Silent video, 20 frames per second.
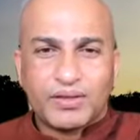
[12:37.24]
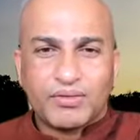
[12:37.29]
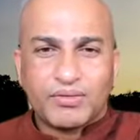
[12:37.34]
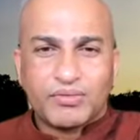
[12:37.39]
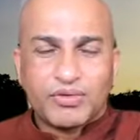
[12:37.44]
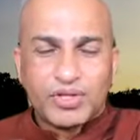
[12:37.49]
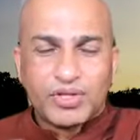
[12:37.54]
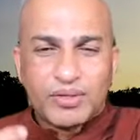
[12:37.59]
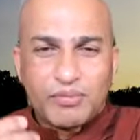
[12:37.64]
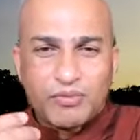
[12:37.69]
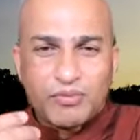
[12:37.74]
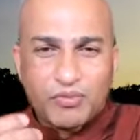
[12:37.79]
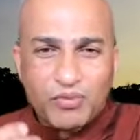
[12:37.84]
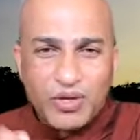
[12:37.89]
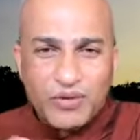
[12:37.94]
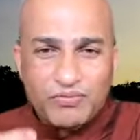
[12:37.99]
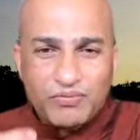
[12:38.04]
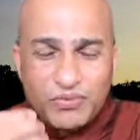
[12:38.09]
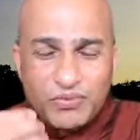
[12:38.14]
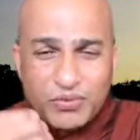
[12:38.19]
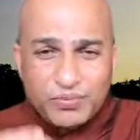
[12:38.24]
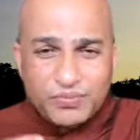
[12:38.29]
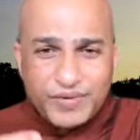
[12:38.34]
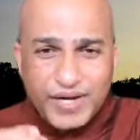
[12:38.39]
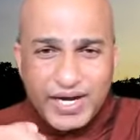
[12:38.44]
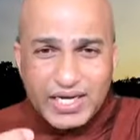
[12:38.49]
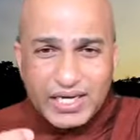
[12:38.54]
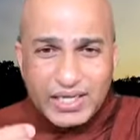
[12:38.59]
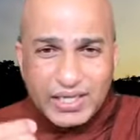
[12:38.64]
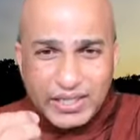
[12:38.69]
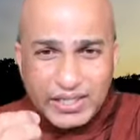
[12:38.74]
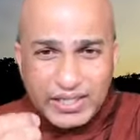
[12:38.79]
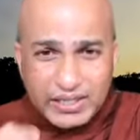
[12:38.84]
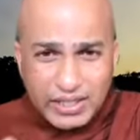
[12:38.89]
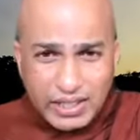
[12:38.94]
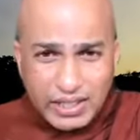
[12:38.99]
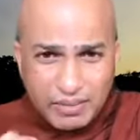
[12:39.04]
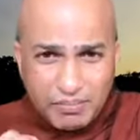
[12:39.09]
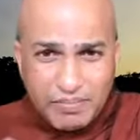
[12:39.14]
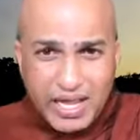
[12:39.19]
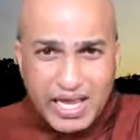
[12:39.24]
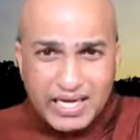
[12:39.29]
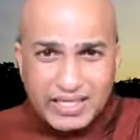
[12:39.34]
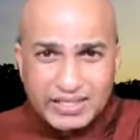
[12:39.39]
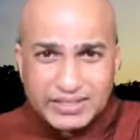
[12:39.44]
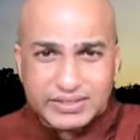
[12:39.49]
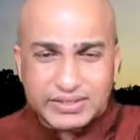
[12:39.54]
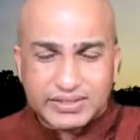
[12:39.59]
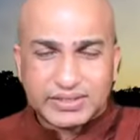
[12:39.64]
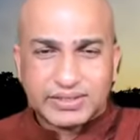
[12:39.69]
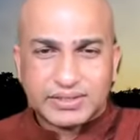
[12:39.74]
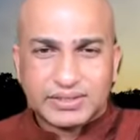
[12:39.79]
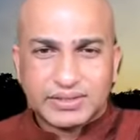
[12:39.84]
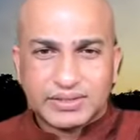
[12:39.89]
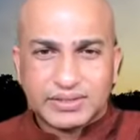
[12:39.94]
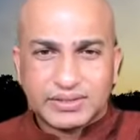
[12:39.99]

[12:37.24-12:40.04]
So if you find little balance,